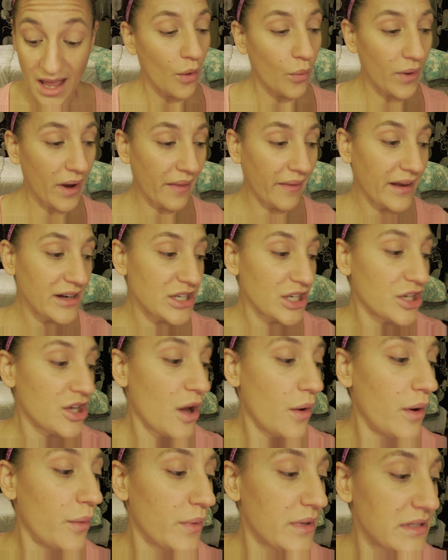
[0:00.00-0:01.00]
When I like to
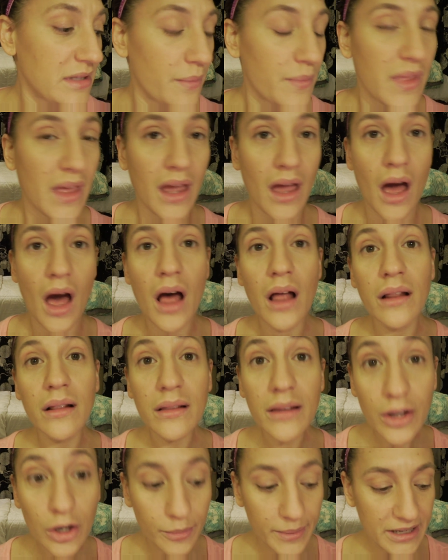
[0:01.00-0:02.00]
go in with something a
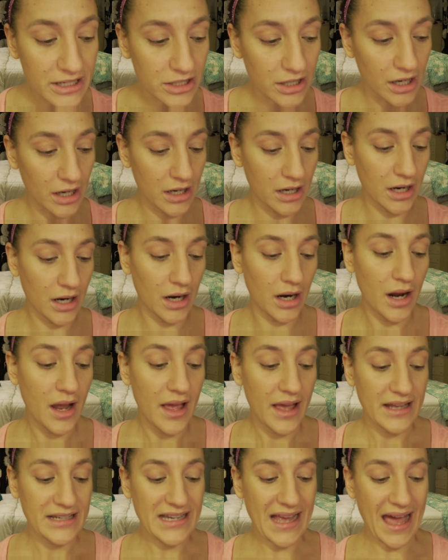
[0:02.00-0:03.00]
little bit darker
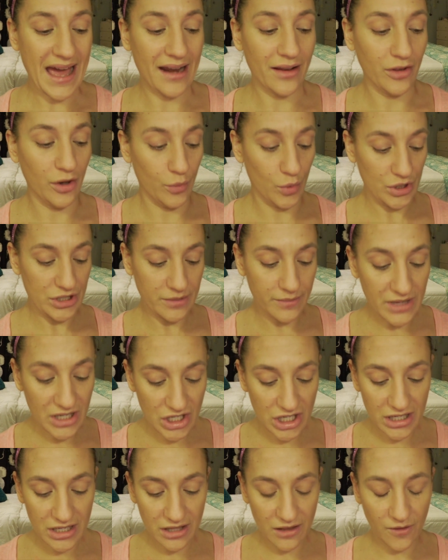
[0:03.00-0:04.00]
to add a little more
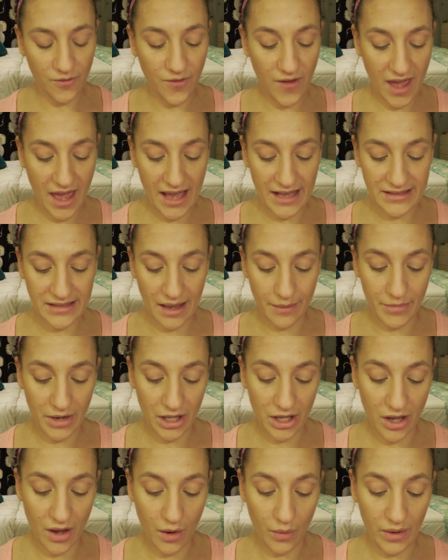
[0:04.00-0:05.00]
dimension to the face, I'm gonna
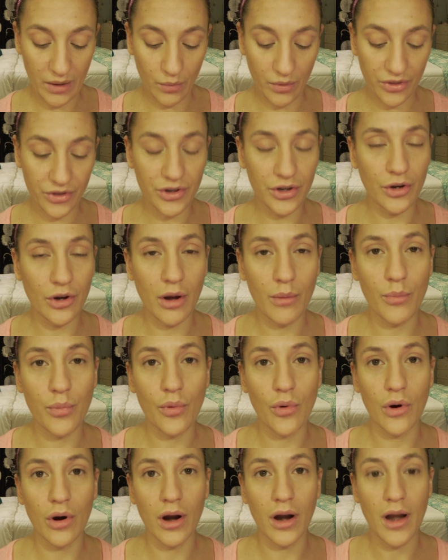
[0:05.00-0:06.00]
go in with Nude on
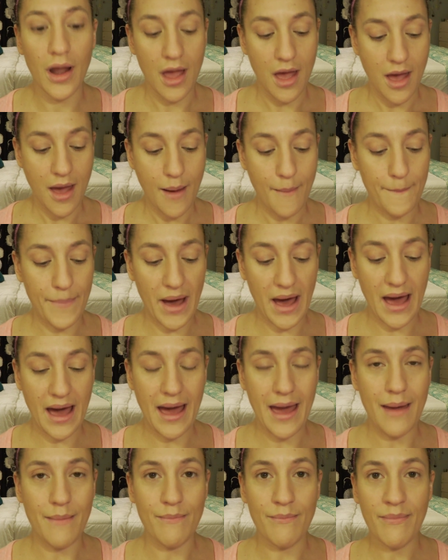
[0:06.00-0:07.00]
Board
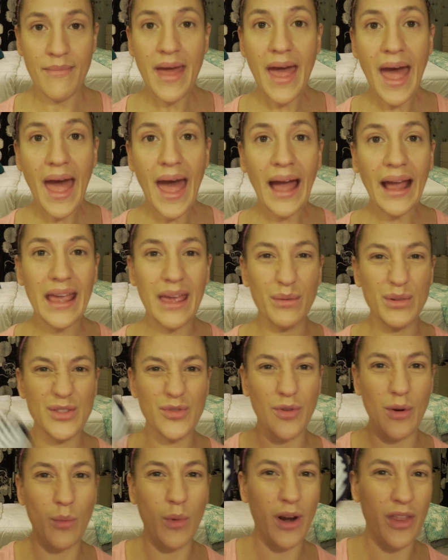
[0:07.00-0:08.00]
by MAC. It was
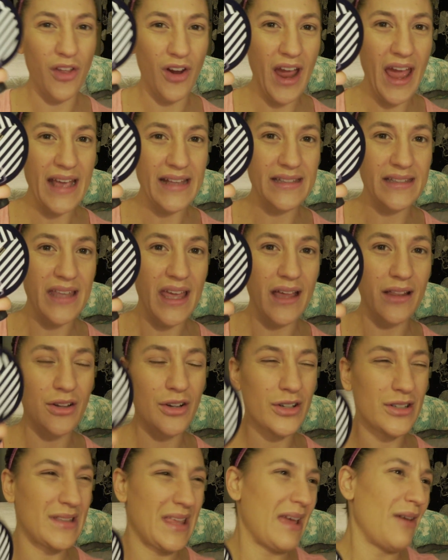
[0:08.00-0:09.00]
from one of their Hey
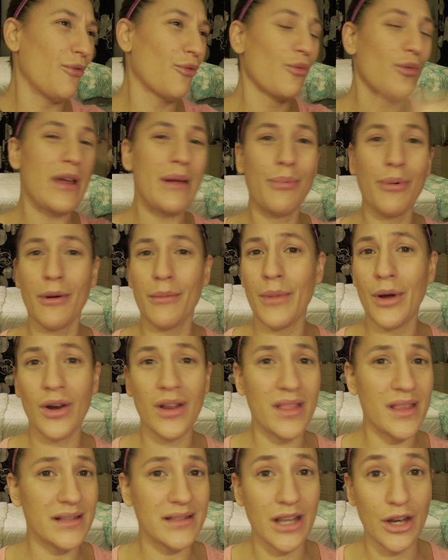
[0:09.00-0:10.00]
Sailors. They've
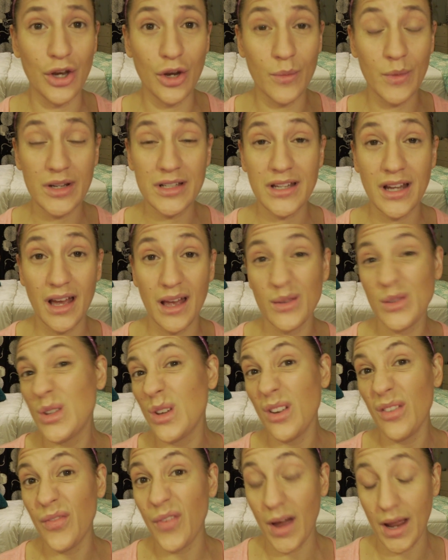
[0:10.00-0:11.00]
re-promoted this on numerous times. You
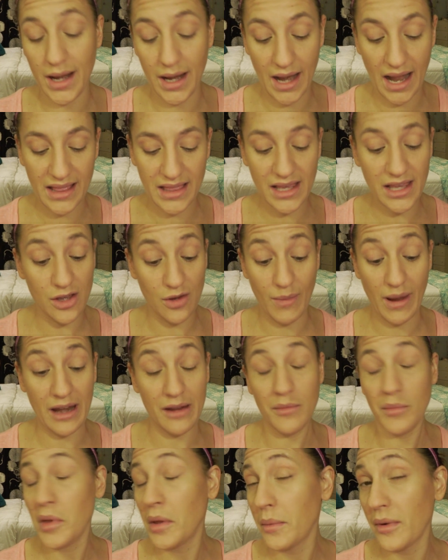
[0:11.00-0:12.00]
can find it. I think you might
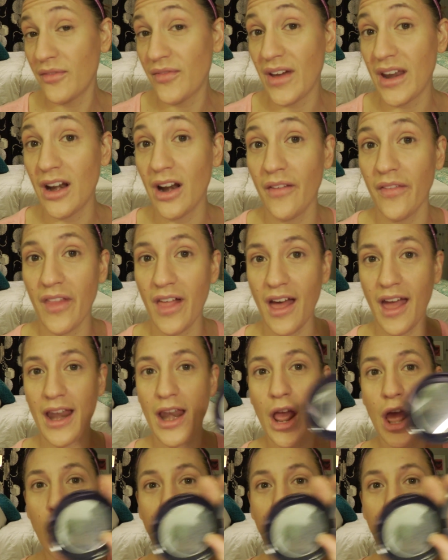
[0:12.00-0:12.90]
even be able to find it online.